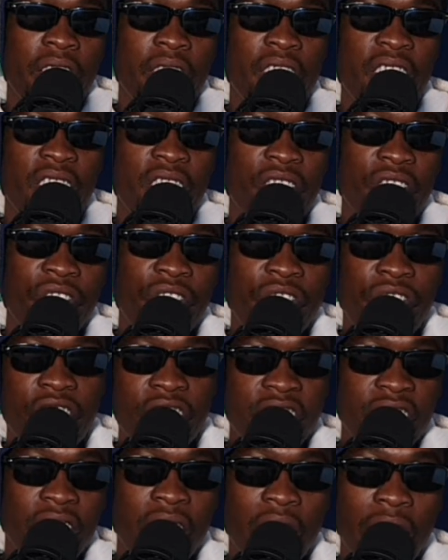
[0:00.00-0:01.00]
any
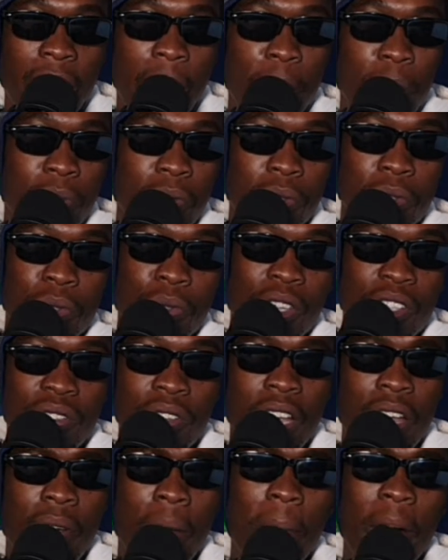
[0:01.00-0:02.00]
physical abuse
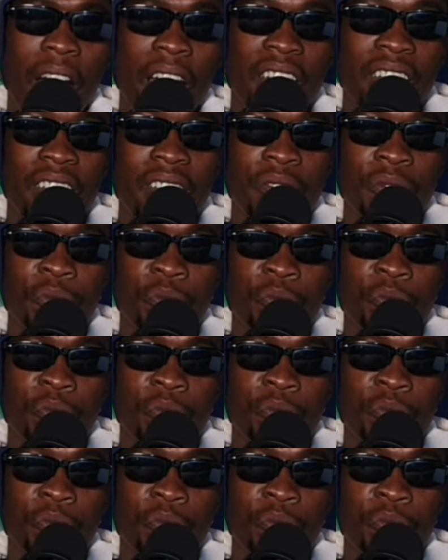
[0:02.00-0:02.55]
whatsoever, but